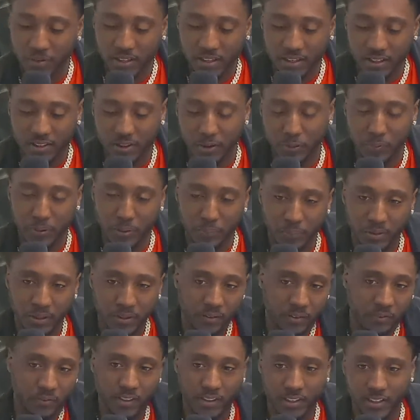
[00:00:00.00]
I'll come help out
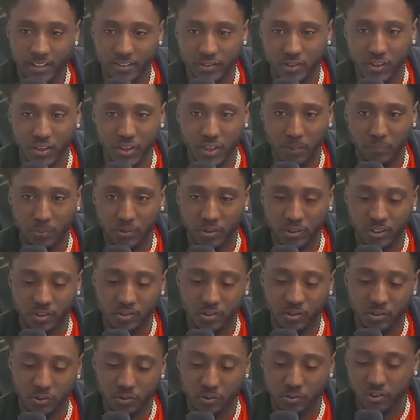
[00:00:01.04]
if I got time. So that's
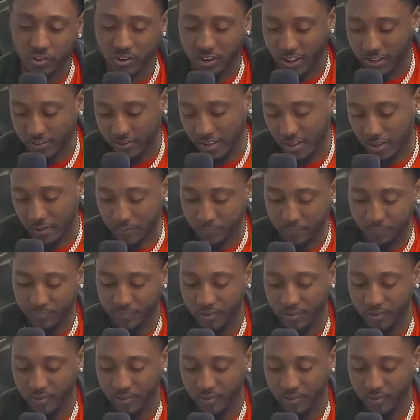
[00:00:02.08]
cool. So shout out to her.